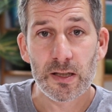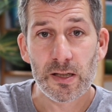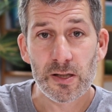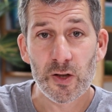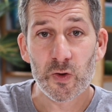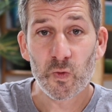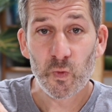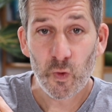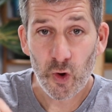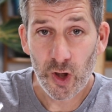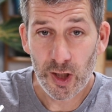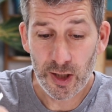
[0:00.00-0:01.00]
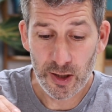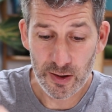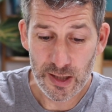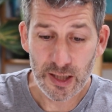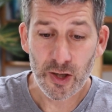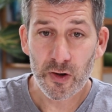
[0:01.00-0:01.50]
So it's really,
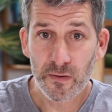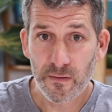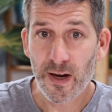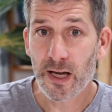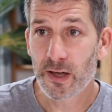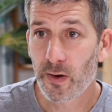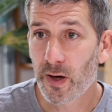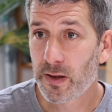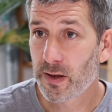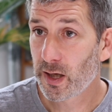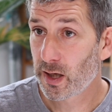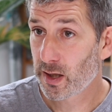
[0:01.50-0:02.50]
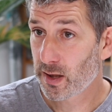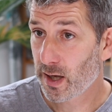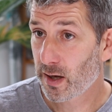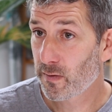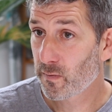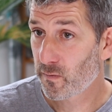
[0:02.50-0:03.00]
there's a lot of value, I think, in
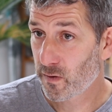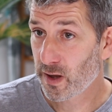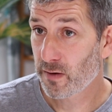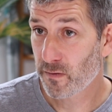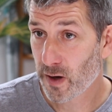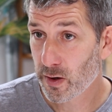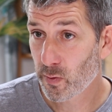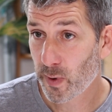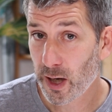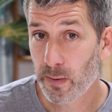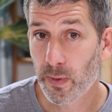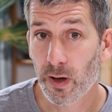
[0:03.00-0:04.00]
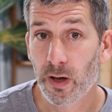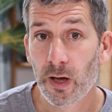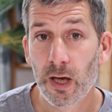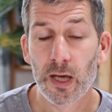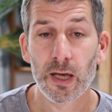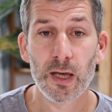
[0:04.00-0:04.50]
that, for that final paper,
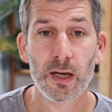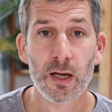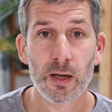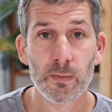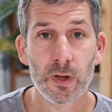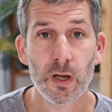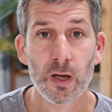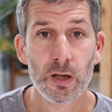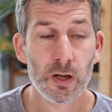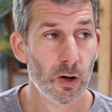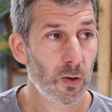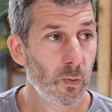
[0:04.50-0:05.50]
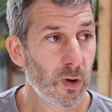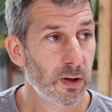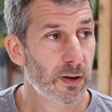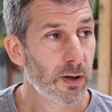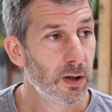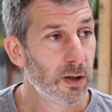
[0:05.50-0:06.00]
in um, going
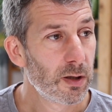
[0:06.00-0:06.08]
with,